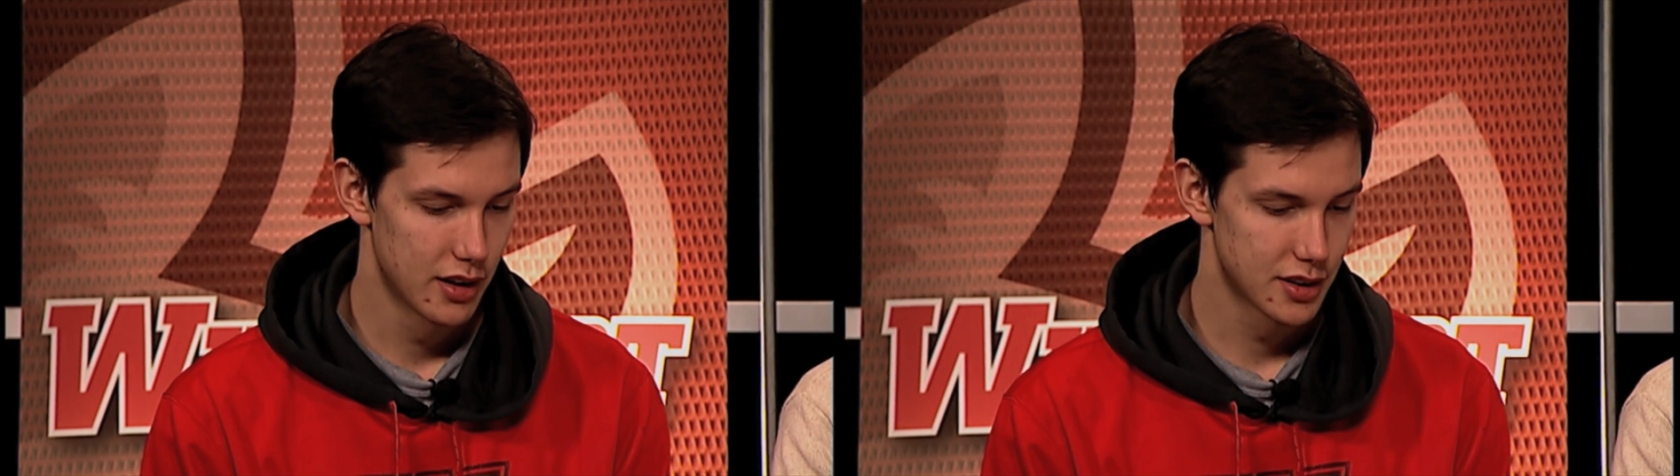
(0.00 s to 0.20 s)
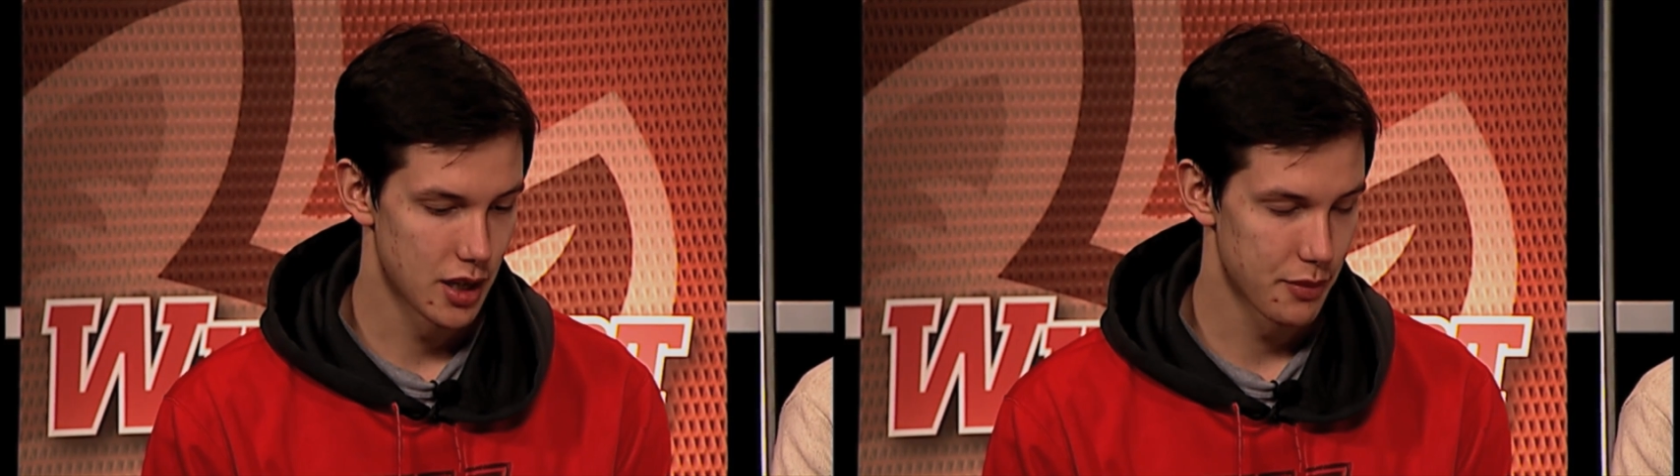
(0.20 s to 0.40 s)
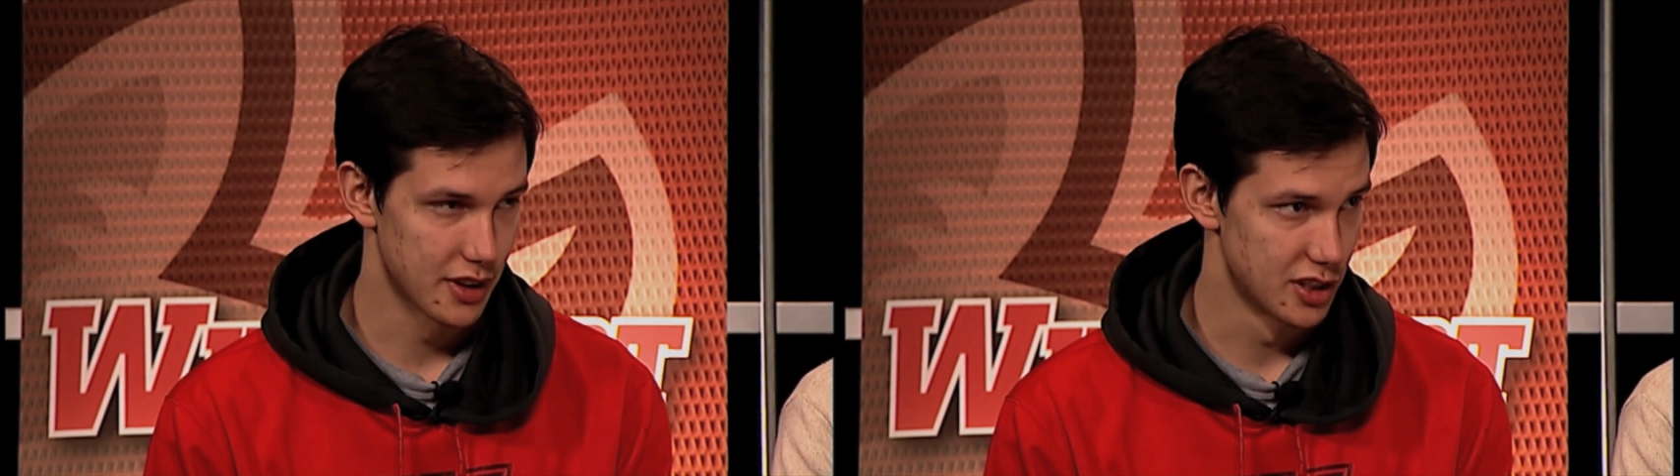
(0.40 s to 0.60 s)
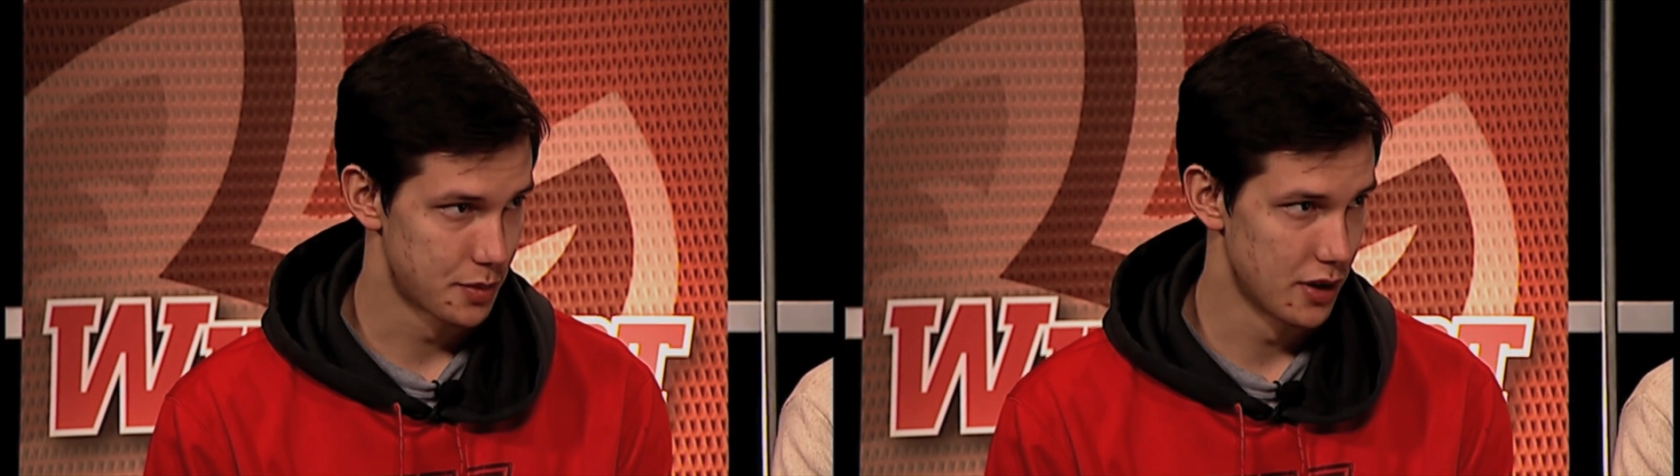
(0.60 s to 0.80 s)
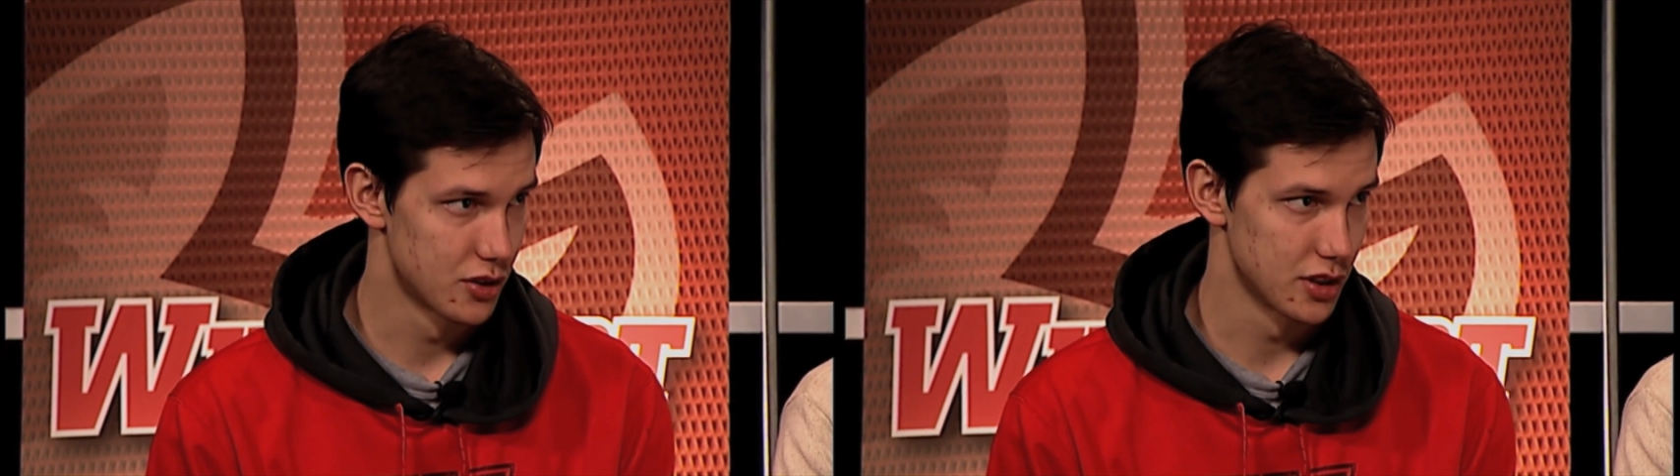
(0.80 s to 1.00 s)
something is
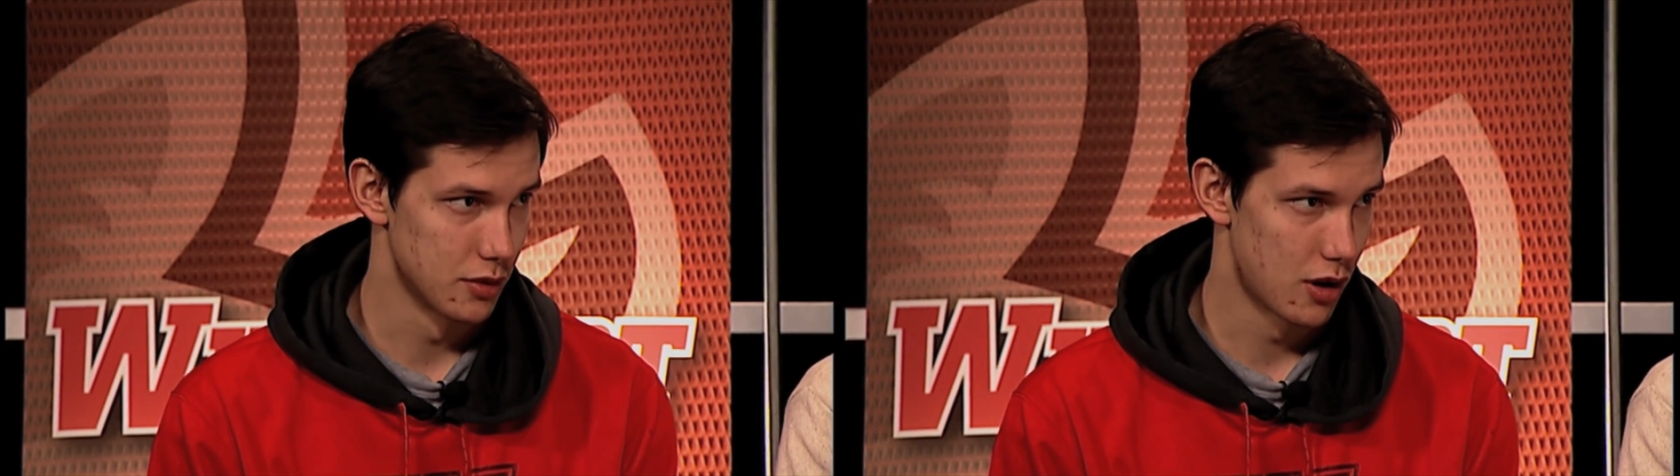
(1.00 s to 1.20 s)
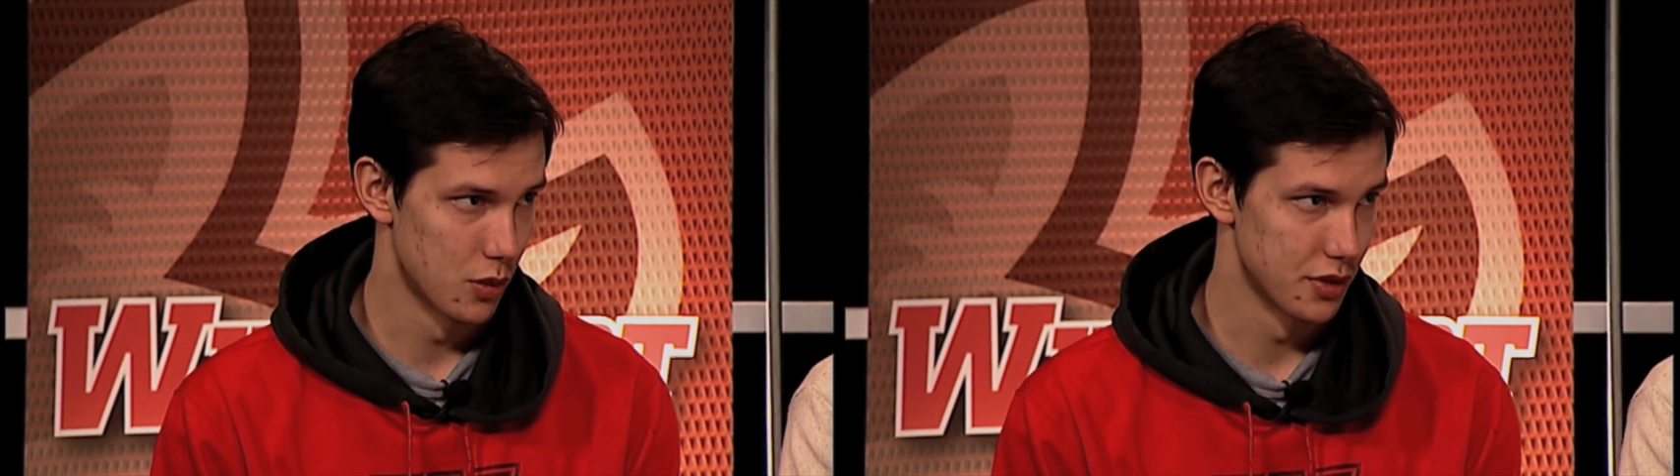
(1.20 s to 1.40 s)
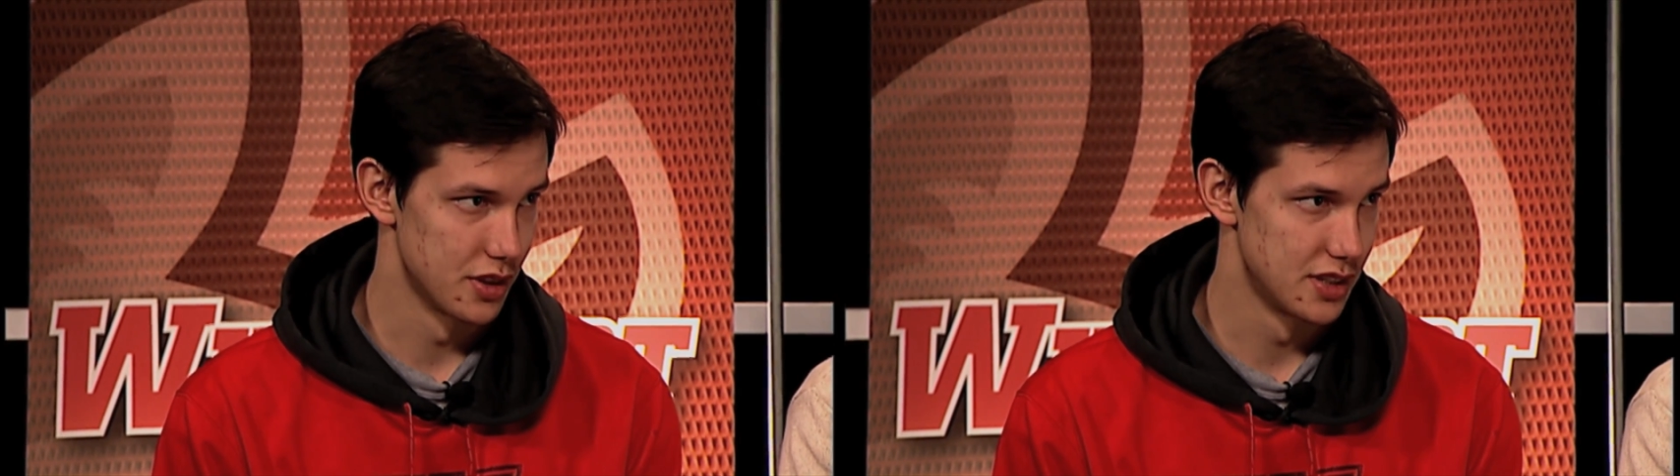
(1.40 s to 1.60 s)
spiritually wrong with the